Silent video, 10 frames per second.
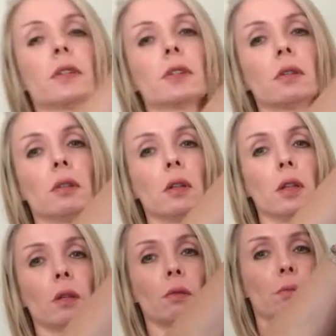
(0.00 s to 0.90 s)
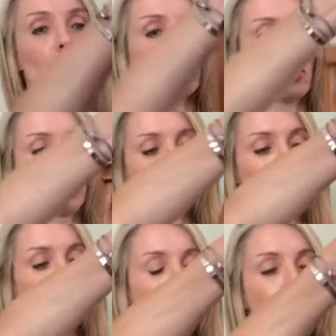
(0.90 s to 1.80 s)
is a more
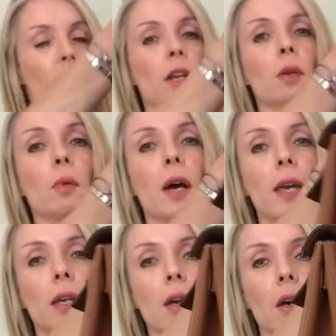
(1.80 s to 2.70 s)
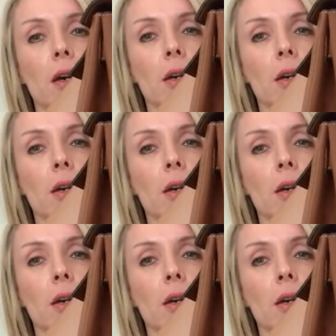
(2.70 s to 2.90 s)
structured leather anyway.